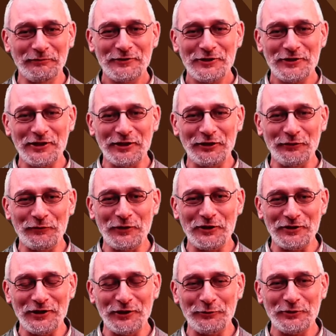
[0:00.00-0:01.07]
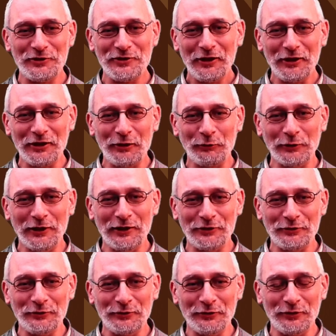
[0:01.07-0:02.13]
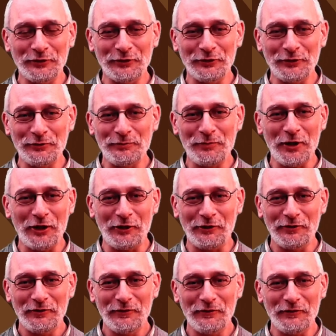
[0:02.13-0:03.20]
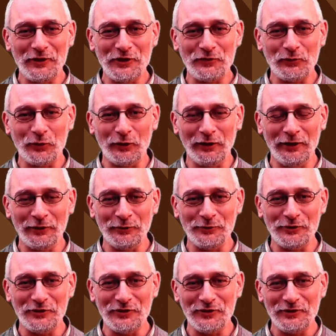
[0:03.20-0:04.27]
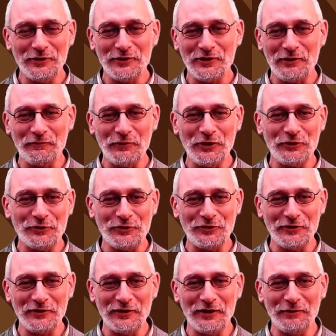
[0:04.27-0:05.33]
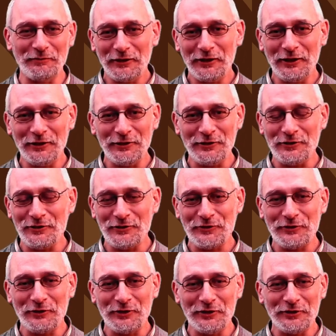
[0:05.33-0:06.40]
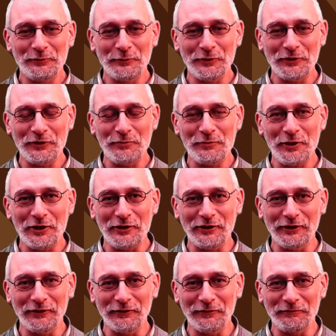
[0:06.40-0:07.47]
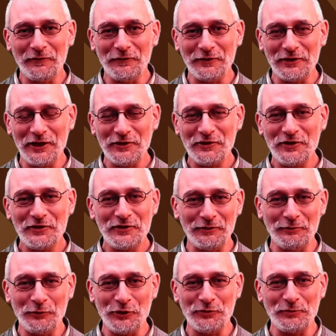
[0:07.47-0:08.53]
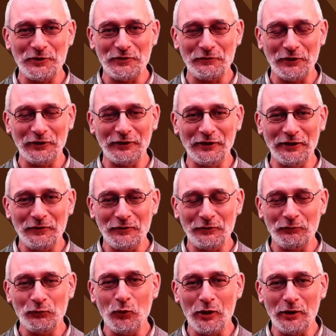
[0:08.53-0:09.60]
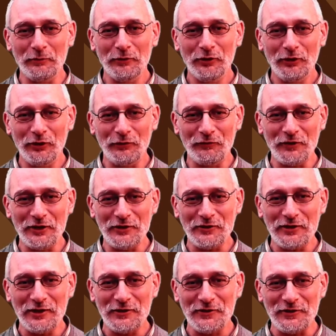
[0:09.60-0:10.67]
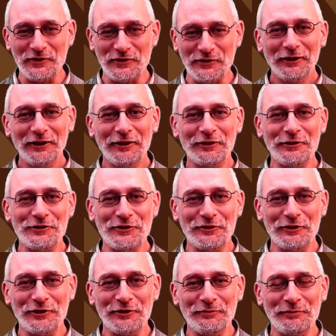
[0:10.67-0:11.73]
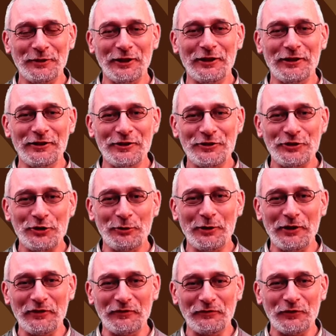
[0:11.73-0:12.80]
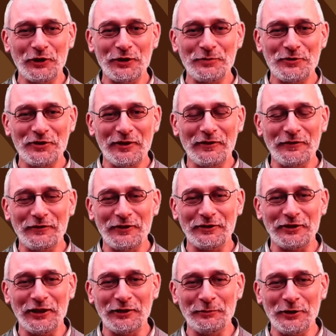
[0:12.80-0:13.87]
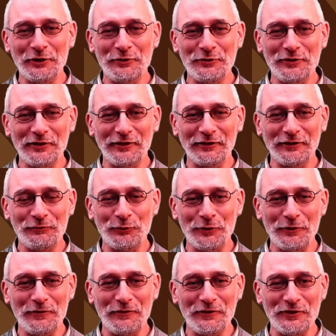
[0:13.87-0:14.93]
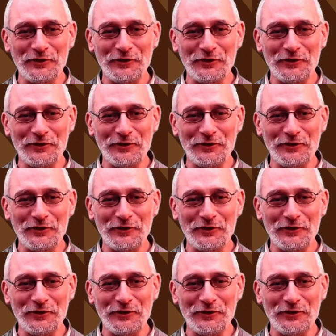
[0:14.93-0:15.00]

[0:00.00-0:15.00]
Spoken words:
study of these languages, and I would like to compare these four languages, some features in them. I'll start with comparing the tenses, more specifically the form of these tenses, and I'll start by showing the verbs that I'll be using for this